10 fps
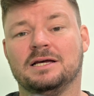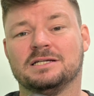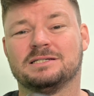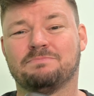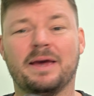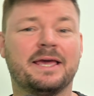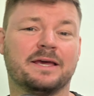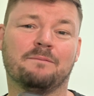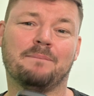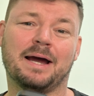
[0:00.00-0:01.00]

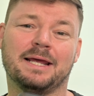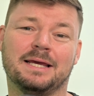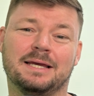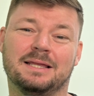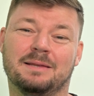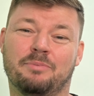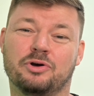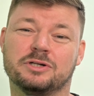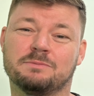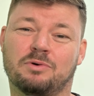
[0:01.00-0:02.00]
Speaking of money, the
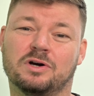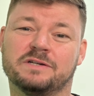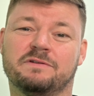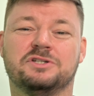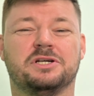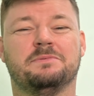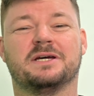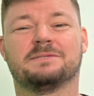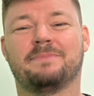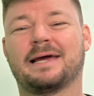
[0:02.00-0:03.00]
purchase price for the
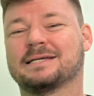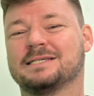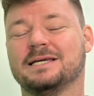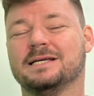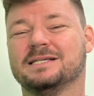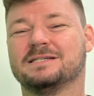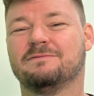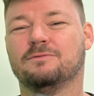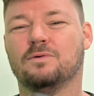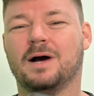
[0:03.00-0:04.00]
GPS Max is
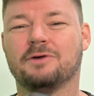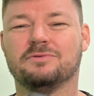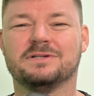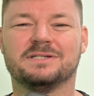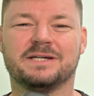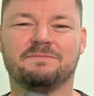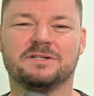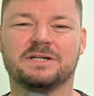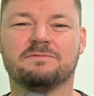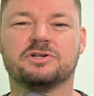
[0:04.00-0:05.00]

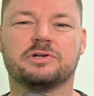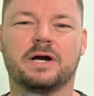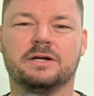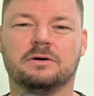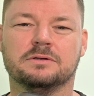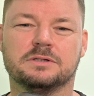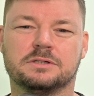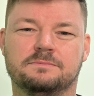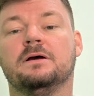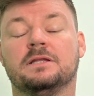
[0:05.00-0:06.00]
477 Australian
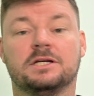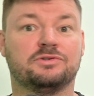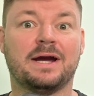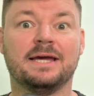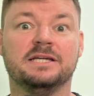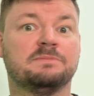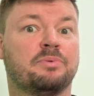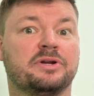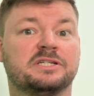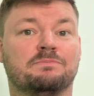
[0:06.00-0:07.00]
dollars. The tracker is
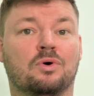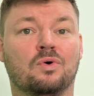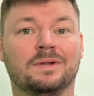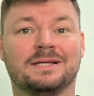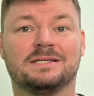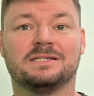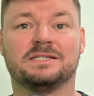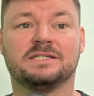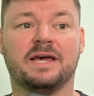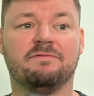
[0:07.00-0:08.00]
pretty small. It's
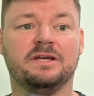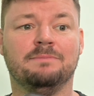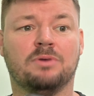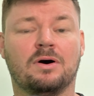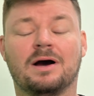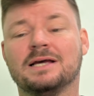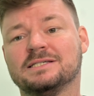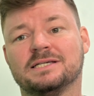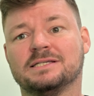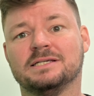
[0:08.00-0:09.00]
70 by
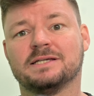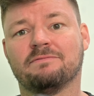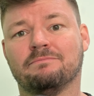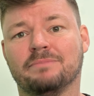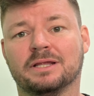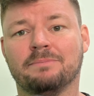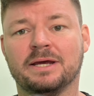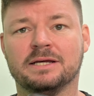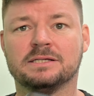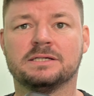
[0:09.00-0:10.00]
67
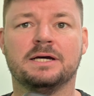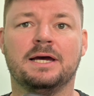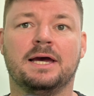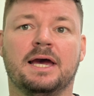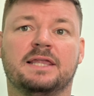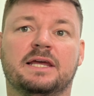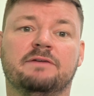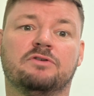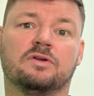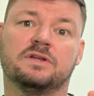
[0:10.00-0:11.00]
millimeters, and then
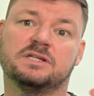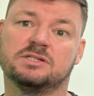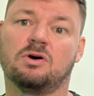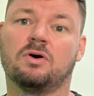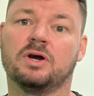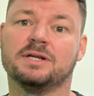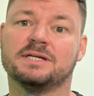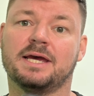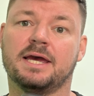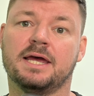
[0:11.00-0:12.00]
you've got the
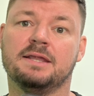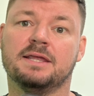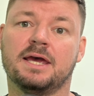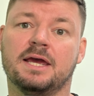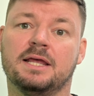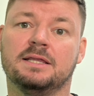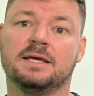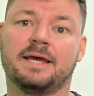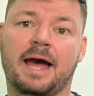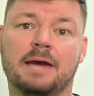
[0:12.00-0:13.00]
socket and then
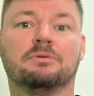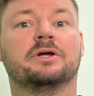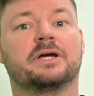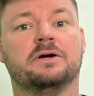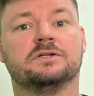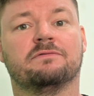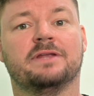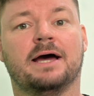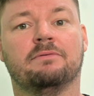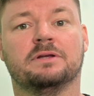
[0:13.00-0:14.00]
the cable that goes off
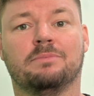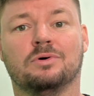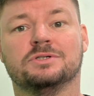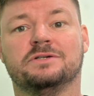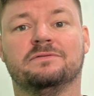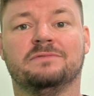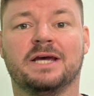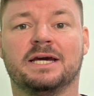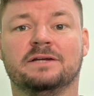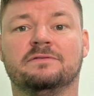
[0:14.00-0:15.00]
that with the positive and
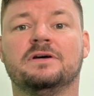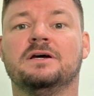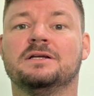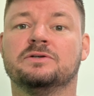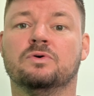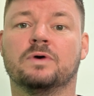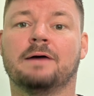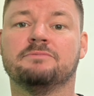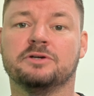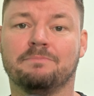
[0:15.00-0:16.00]
negative to hook
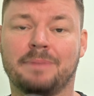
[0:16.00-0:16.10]
up to your